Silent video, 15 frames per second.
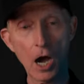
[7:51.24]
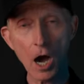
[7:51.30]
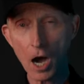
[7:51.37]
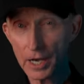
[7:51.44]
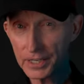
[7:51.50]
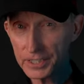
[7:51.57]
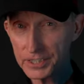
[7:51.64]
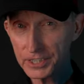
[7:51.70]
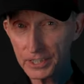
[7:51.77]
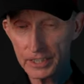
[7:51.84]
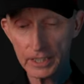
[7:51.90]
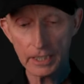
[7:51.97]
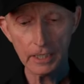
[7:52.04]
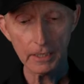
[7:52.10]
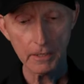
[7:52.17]

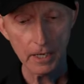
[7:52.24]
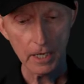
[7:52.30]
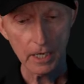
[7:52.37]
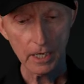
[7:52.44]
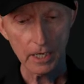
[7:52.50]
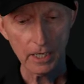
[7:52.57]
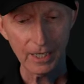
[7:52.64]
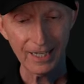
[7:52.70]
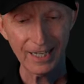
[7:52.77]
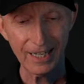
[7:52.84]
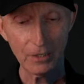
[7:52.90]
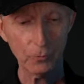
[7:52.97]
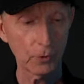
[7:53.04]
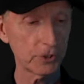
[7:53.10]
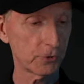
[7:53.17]
honestly,
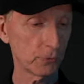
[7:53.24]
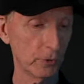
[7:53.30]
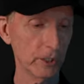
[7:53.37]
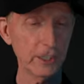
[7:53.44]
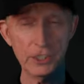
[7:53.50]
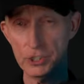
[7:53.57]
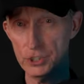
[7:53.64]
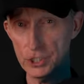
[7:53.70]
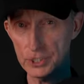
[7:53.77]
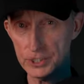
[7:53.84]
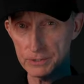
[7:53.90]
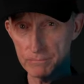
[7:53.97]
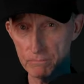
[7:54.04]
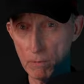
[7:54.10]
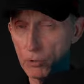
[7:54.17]
it was really
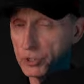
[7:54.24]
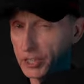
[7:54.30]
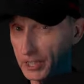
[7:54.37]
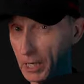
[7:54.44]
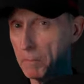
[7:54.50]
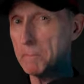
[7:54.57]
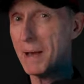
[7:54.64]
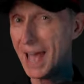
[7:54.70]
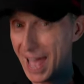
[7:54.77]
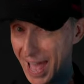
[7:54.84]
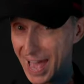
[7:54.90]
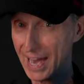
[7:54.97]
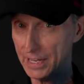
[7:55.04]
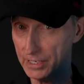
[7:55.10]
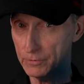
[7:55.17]
just mostly a
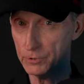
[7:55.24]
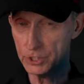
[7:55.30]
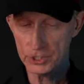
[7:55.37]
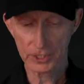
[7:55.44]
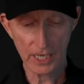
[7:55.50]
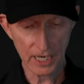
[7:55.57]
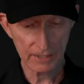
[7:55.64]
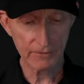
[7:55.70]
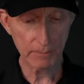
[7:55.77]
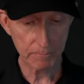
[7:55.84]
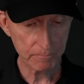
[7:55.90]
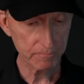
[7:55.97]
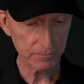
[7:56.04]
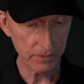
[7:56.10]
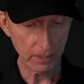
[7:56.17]
pad. It was just kind of a
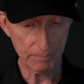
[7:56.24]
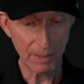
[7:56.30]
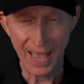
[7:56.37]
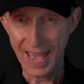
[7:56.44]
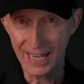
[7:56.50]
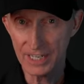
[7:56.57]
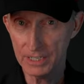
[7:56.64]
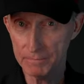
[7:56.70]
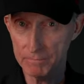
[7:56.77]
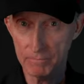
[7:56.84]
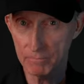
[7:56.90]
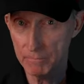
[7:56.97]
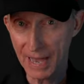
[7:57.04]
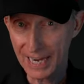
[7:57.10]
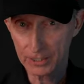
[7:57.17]
a padded
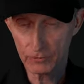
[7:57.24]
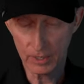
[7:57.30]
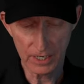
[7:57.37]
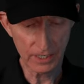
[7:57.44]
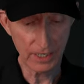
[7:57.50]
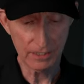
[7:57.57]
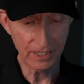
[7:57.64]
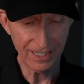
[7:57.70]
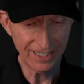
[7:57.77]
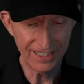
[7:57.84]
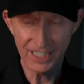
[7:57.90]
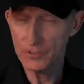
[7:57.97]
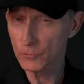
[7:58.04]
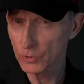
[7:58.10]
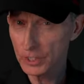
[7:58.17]
back rail. It,
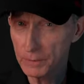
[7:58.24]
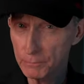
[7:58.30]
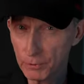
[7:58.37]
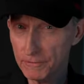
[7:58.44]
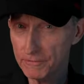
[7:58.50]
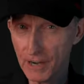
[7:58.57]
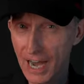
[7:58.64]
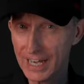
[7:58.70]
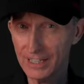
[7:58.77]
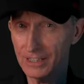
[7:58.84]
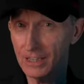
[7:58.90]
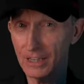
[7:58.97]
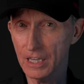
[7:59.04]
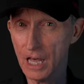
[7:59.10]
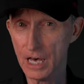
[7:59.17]
didn't really provide a
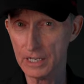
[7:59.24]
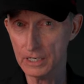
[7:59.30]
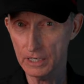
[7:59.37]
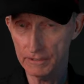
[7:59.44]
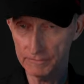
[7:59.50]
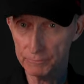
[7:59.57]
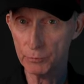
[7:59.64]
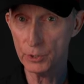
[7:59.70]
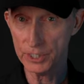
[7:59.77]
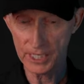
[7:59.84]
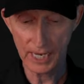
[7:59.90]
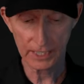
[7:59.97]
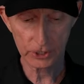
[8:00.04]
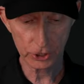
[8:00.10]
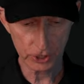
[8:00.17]
lot of
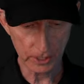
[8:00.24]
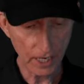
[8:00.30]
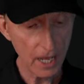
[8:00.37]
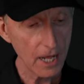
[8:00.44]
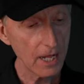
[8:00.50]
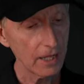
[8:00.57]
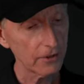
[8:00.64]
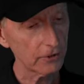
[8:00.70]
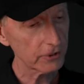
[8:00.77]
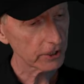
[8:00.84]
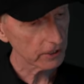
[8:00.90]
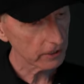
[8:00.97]
protection. There's a